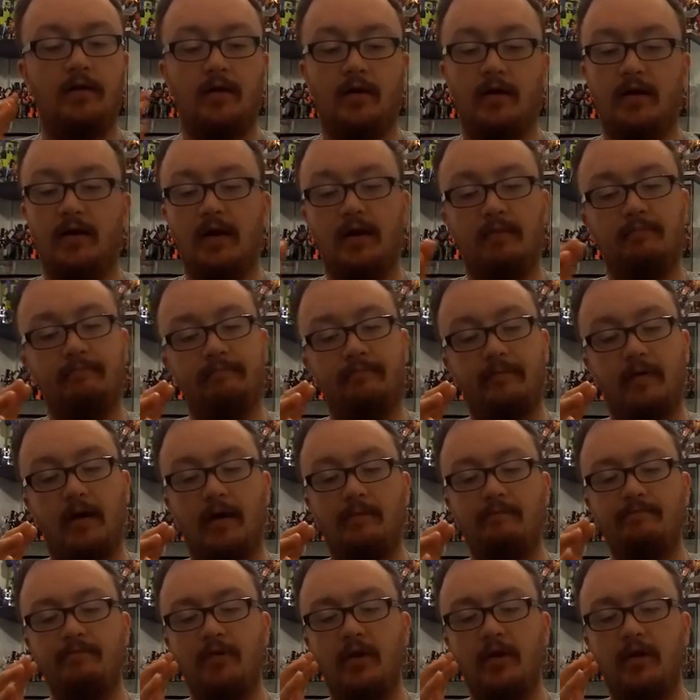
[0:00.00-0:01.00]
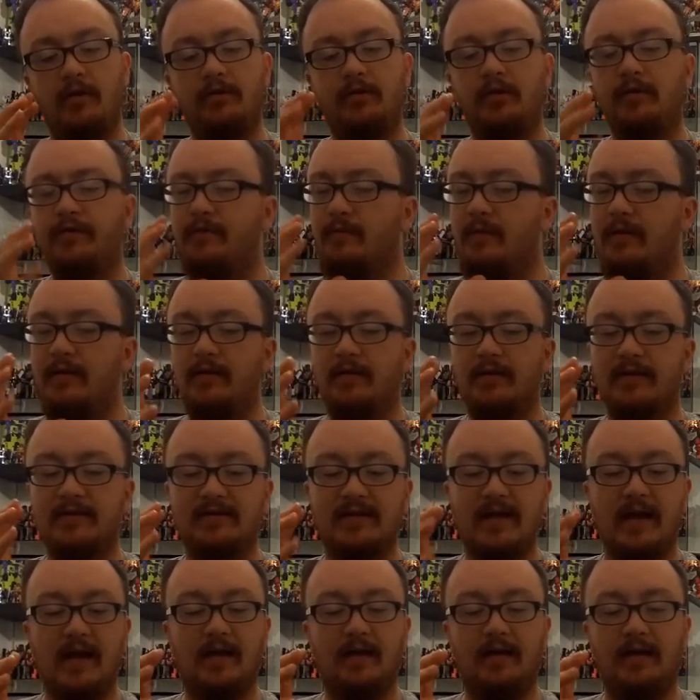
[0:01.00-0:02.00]
Now, I'm not too familiar
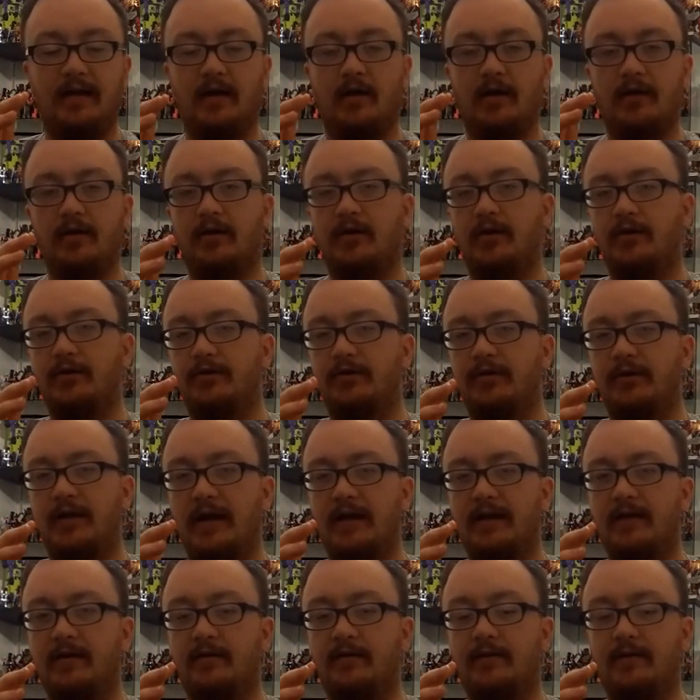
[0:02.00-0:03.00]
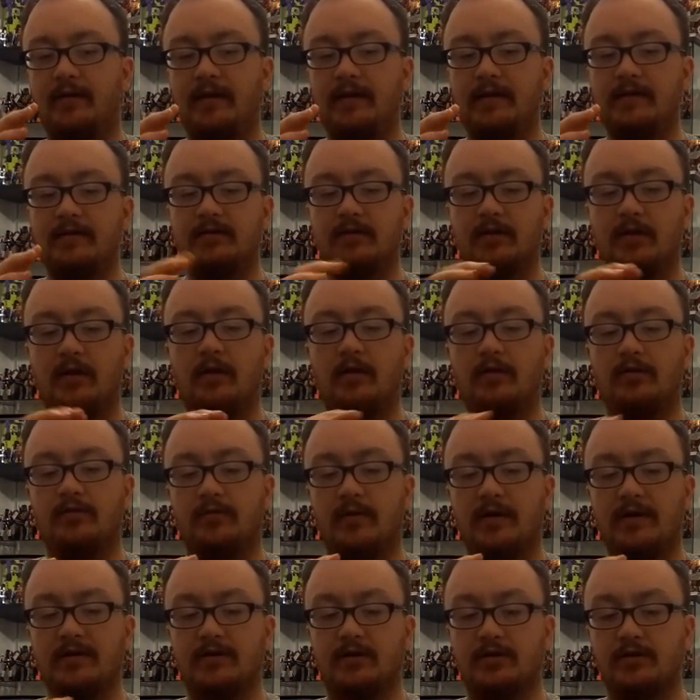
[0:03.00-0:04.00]
exactly how cartoon accurate he is in
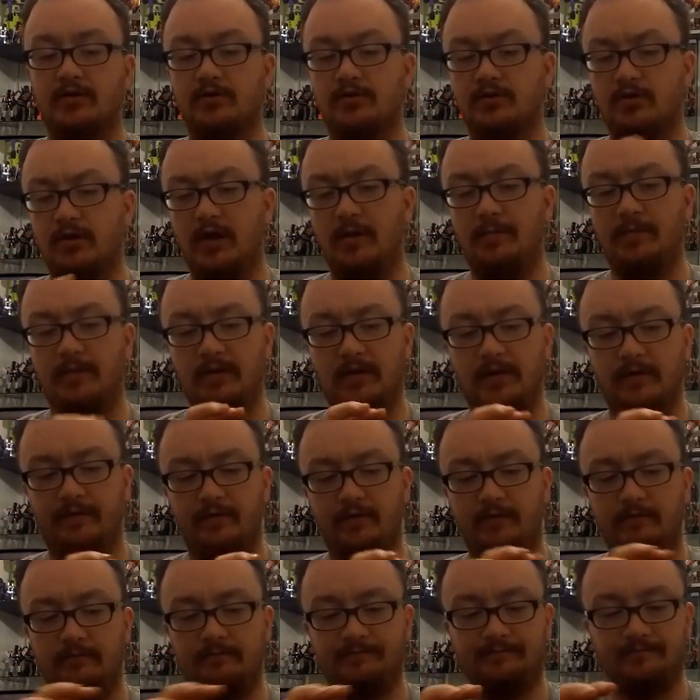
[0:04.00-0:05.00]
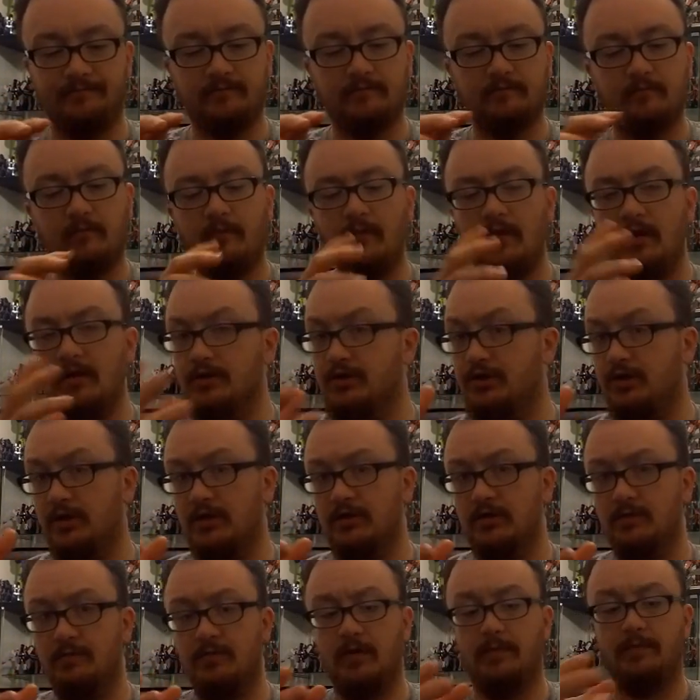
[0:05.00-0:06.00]
colours wise, because there's a couple of different
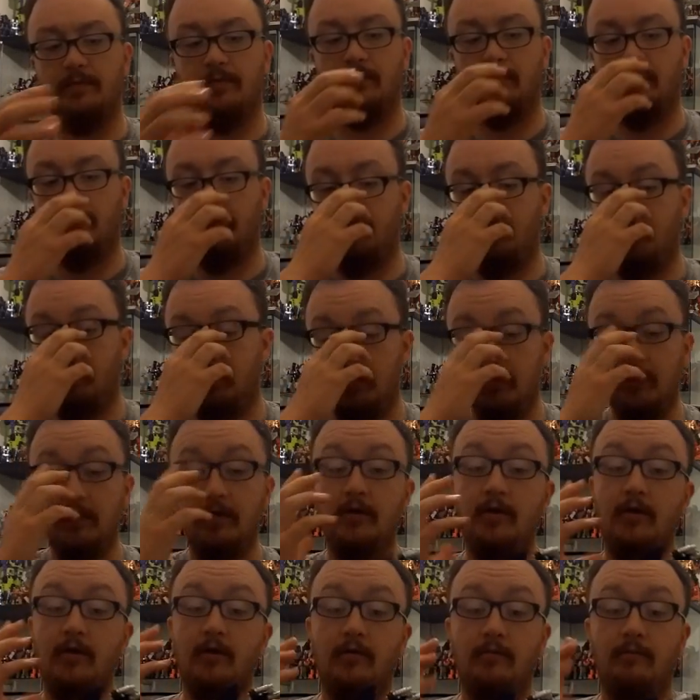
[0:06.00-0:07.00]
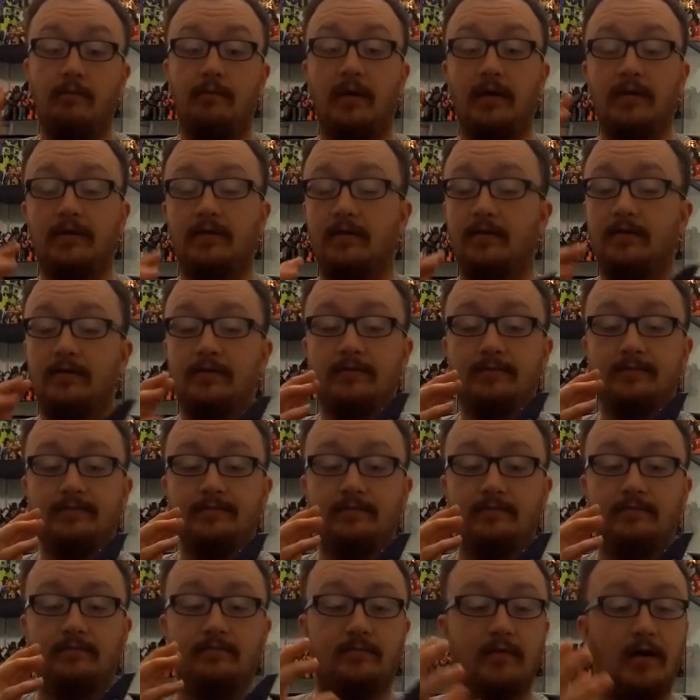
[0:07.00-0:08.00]
shades of purple going on, but
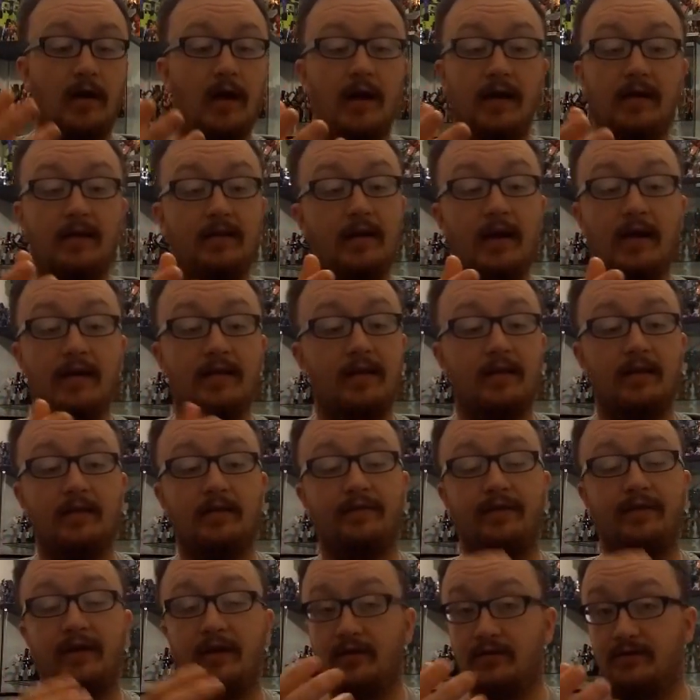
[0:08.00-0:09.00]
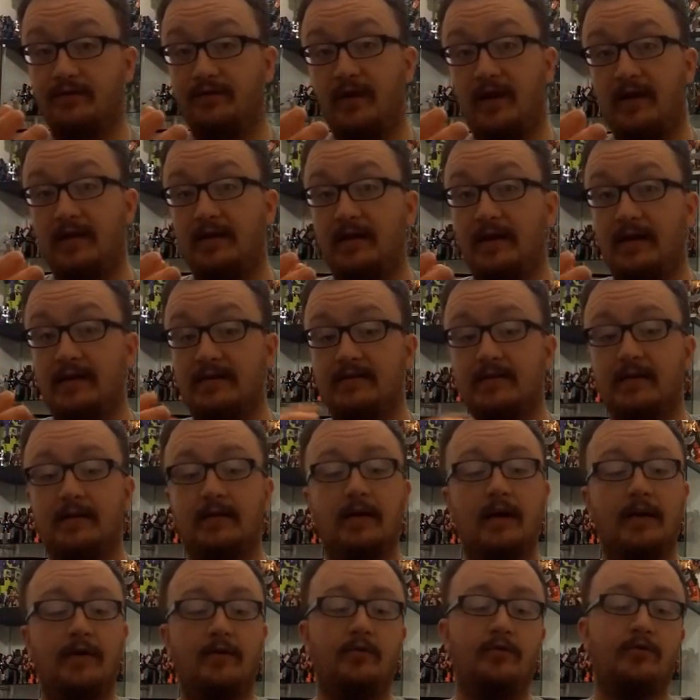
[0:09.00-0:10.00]
I think the figure's
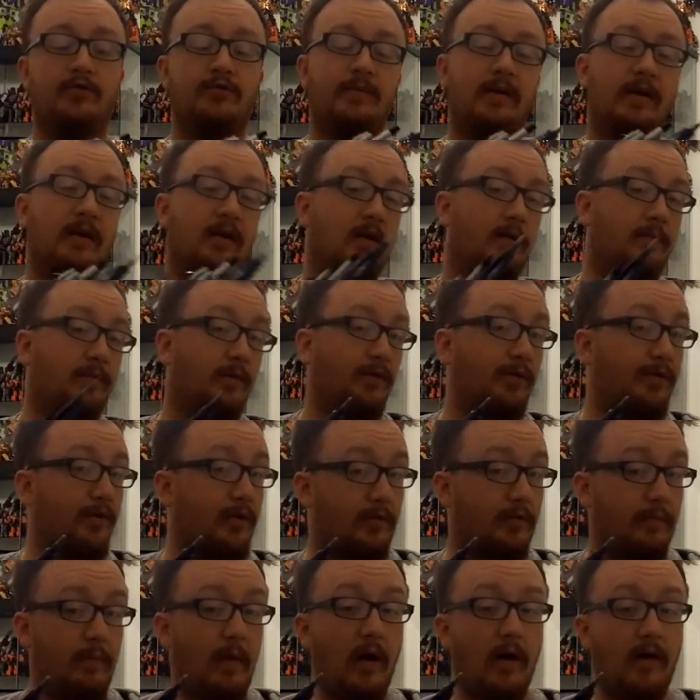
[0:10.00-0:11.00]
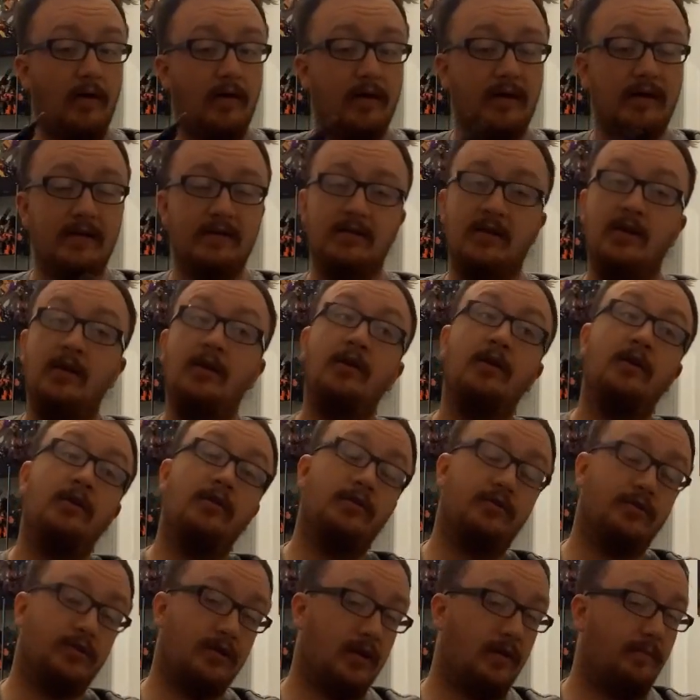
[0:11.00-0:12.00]
fantastic. I know there's been a couple of third parties,
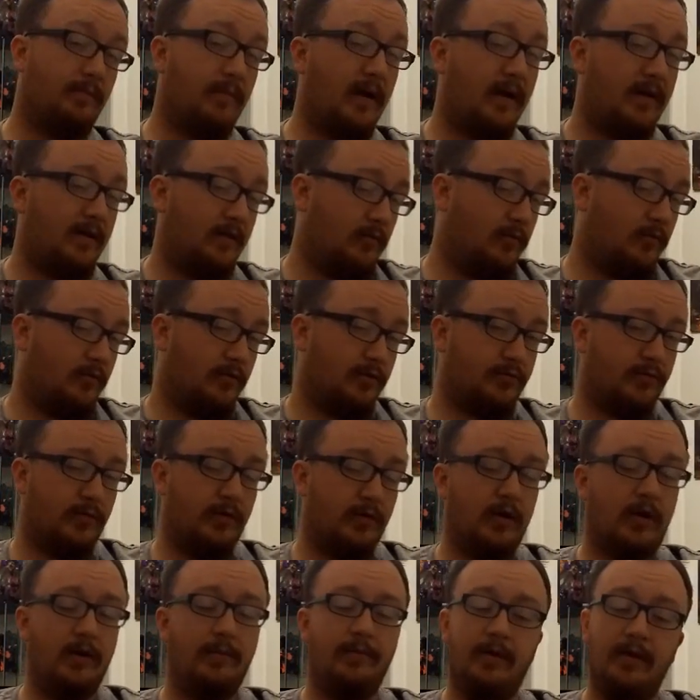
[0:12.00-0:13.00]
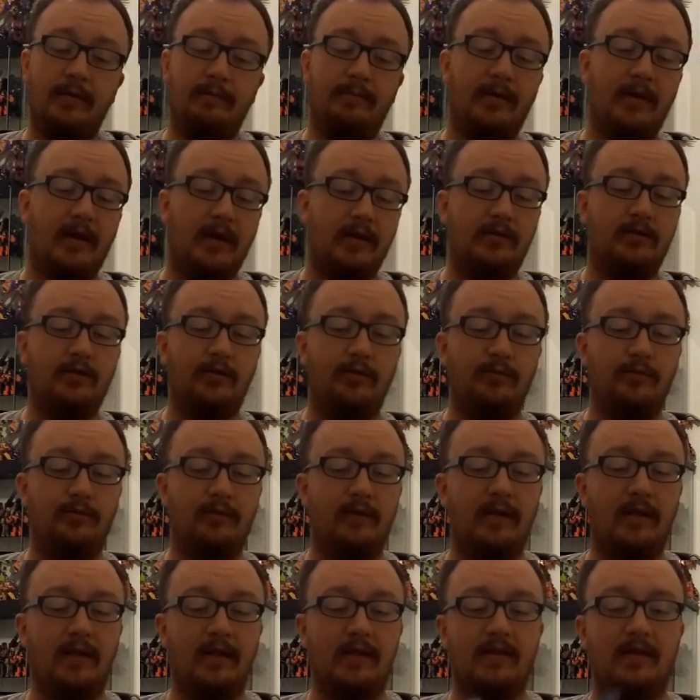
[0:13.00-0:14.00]
there's a Combiner Wars one coming out, but I don't
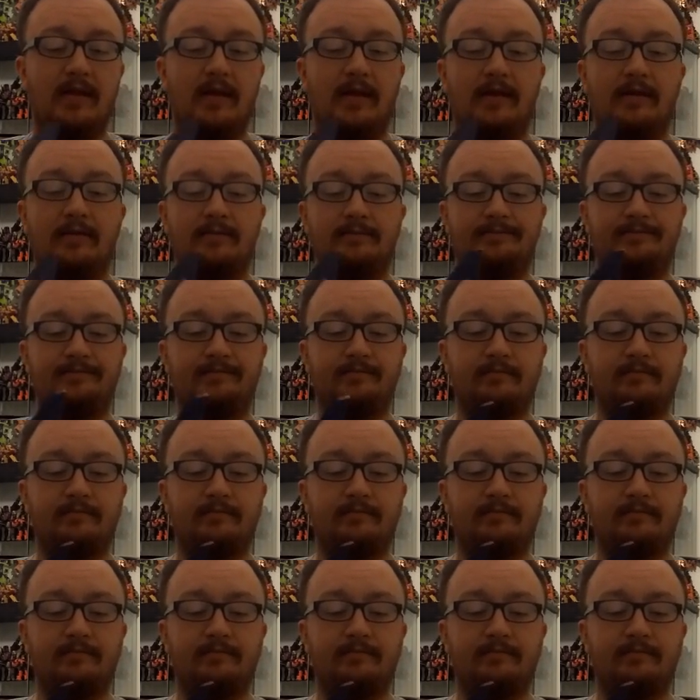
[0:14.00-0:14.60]
really think